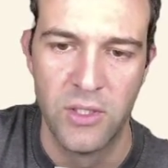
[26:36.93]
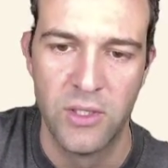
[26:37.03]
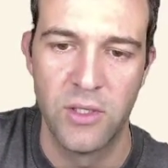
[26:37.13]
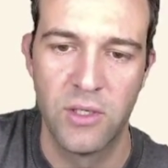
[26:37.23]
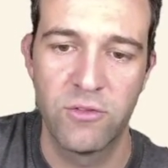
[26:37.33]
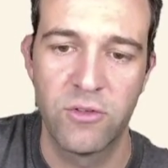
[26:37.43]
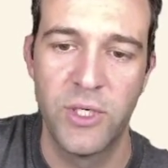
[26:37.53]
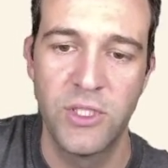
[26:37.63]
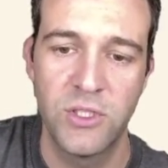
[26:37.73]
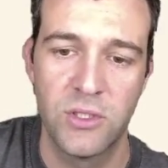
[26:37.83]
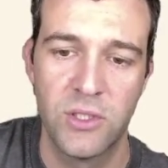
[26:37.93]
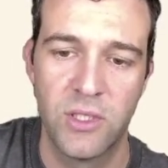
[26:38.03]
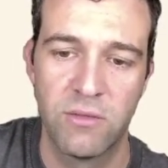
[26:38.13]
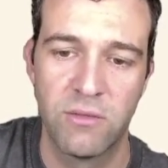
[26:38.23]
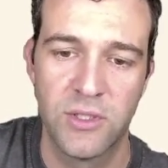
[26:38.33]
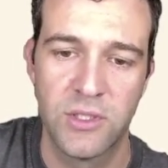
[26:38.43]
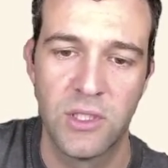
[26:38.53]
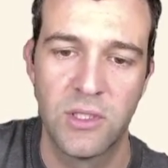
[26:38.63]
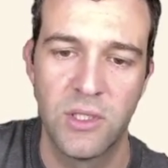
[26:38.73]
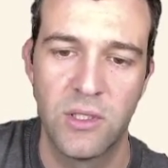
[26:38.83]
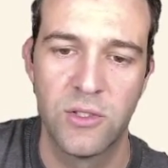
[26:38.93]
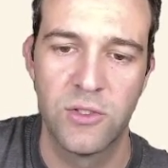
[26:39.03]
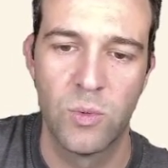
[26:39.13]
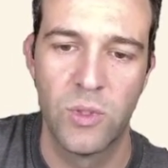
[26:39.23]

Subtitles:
The information they give us can tell us